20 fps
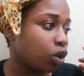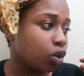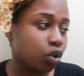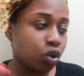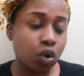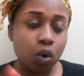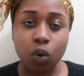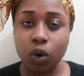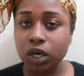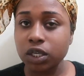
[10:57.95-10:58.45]

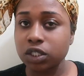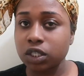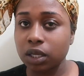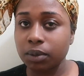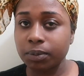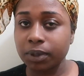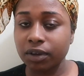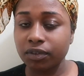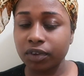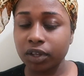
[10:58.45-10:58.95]
No one is
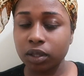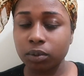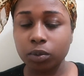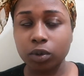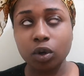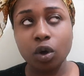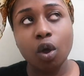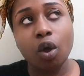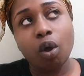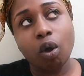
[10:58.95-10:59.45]
going to be
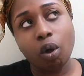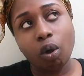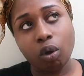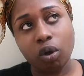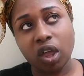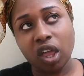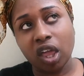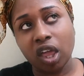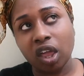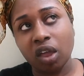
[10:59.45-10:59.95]
available.
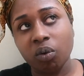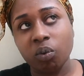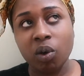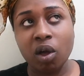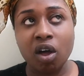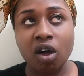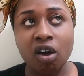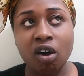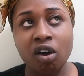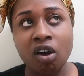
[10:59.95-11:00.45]
Okay,
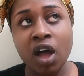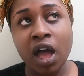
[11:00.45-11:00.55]
well,